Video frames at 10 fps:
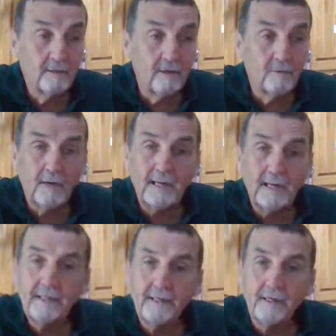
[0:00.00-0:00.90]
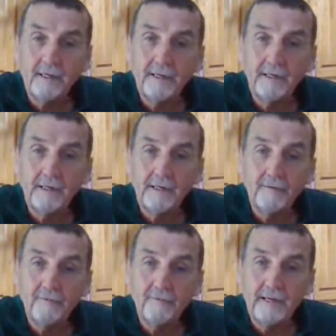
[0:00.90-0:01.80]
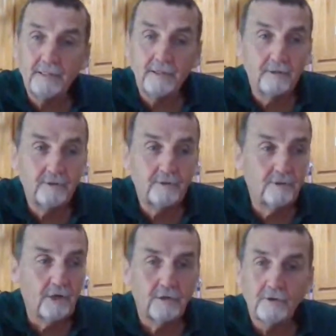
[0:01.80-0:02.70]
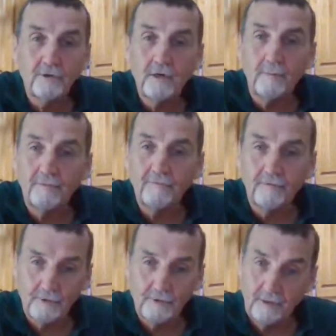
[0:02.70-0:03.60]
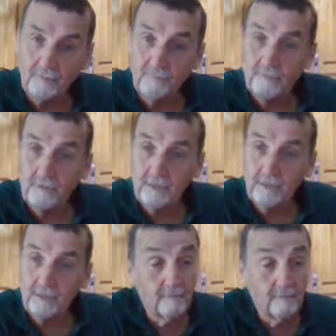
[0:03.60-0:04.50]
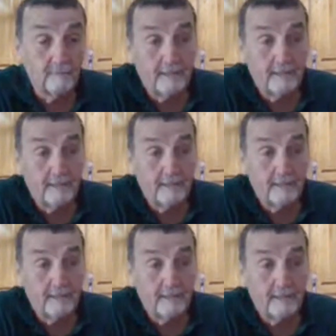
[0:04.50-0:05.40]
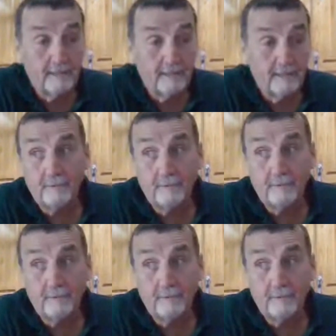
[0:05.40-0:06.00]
a ray gun and a flying saucer coming from some. Maybe that's happened,